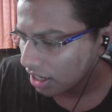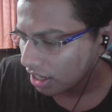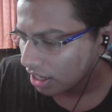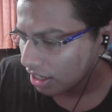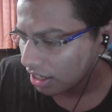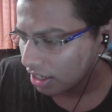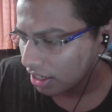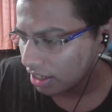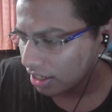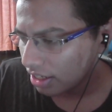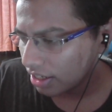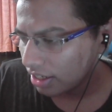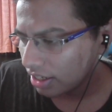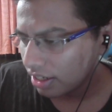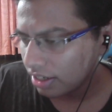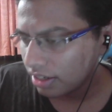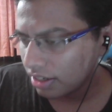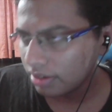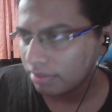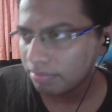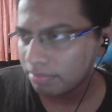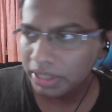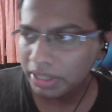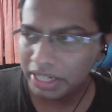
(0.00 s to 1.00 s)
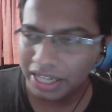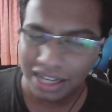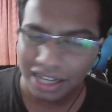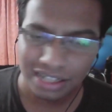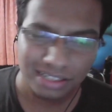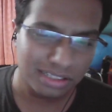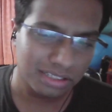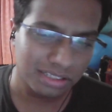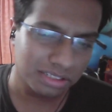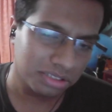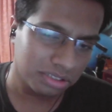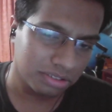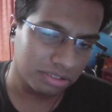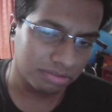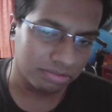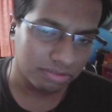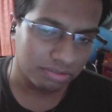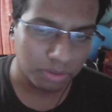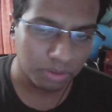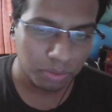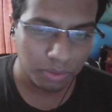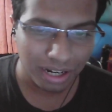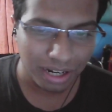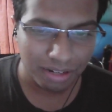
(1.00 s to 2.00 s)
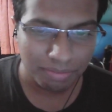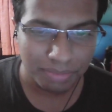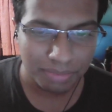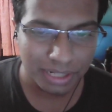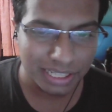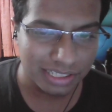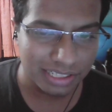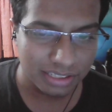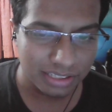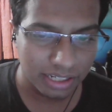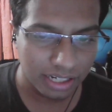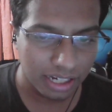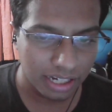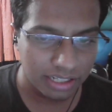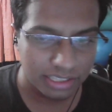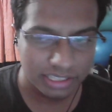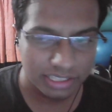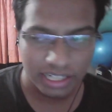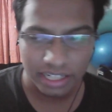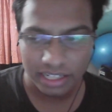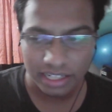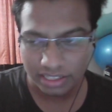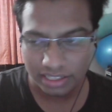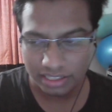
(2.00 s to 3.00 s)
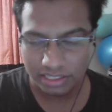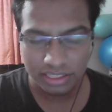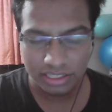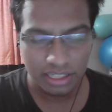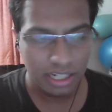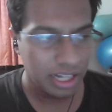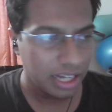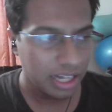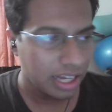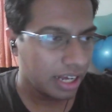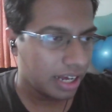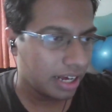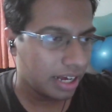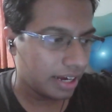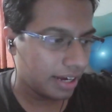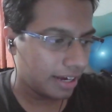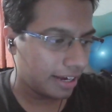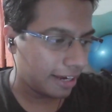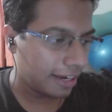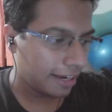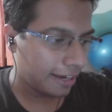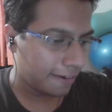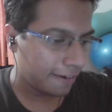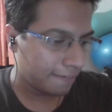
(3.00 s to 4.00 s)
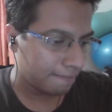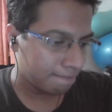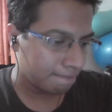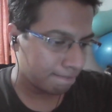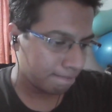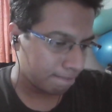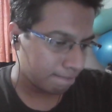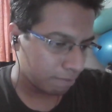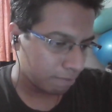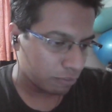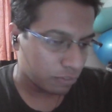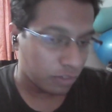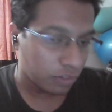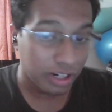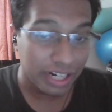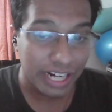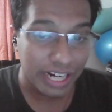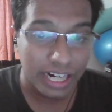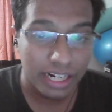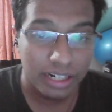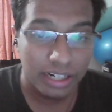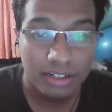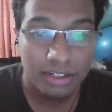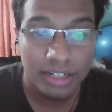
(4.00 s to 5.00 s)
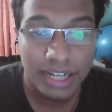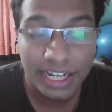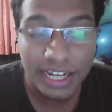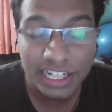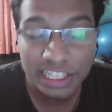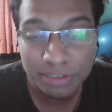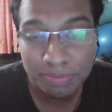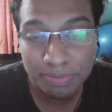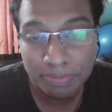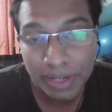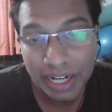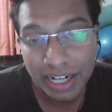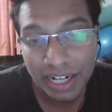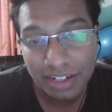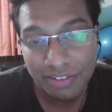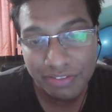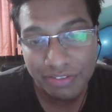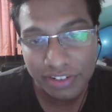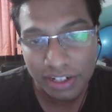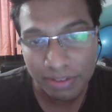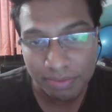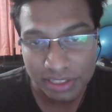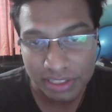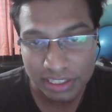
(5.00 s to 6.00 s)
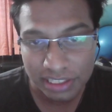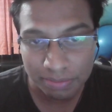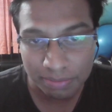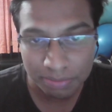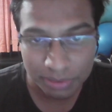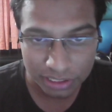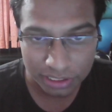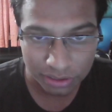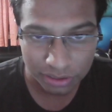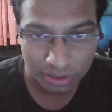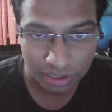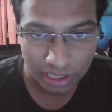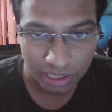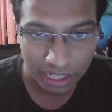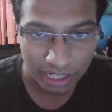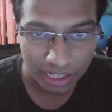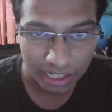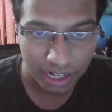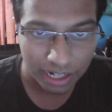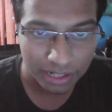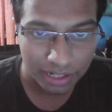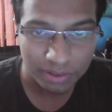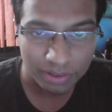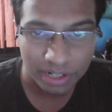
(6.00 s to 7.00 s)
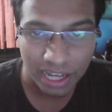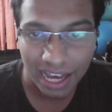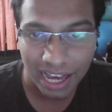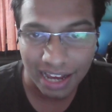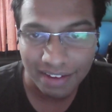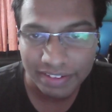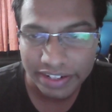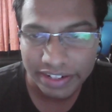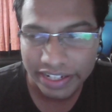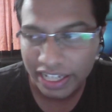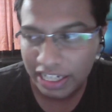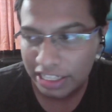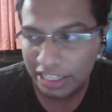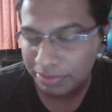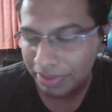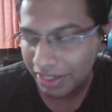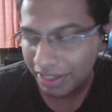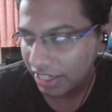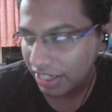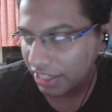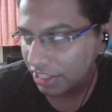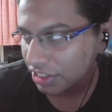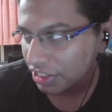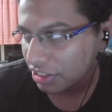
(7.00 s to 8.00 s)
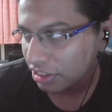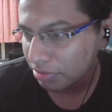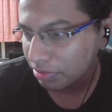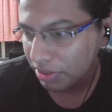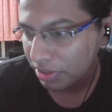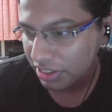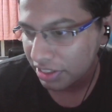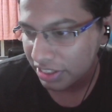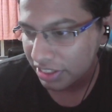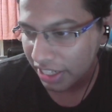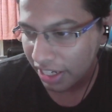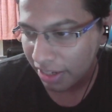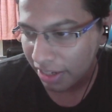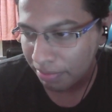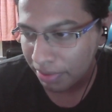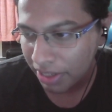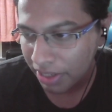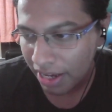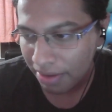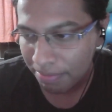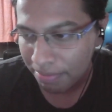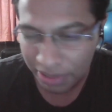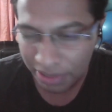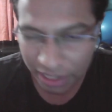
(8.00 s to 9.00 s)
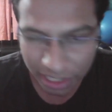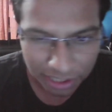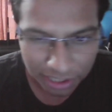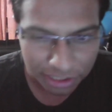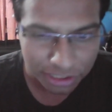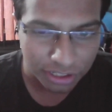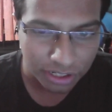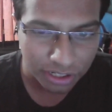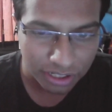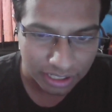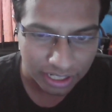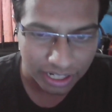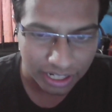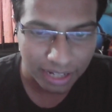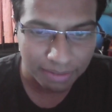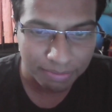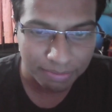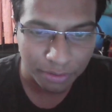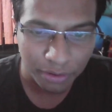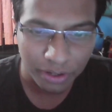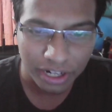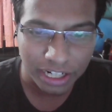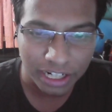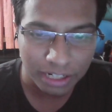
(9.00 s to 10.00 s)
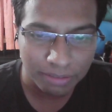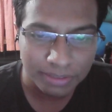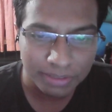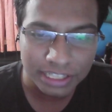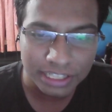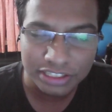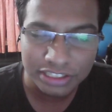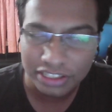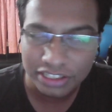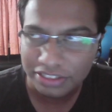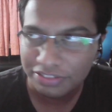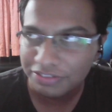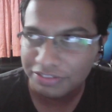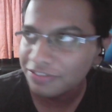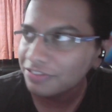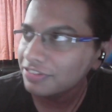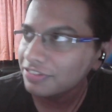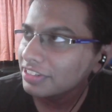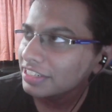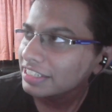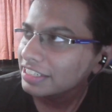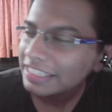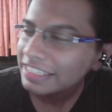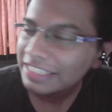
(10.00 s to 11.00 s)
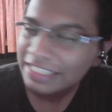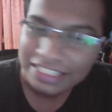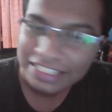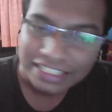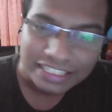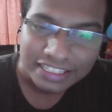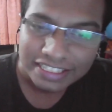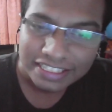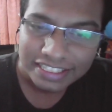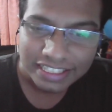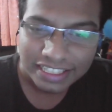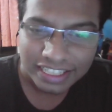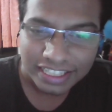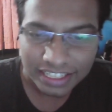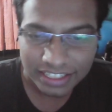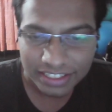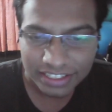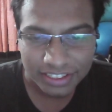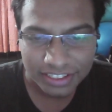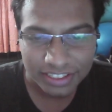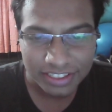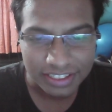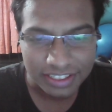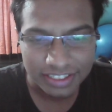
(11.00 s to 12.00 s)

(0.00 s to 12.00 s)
But yeah, one basic thing I'll say is what I expect from this episode, like, I don't have any expectations per se, but I'm pretty sure that I'm going to be sort of, you know,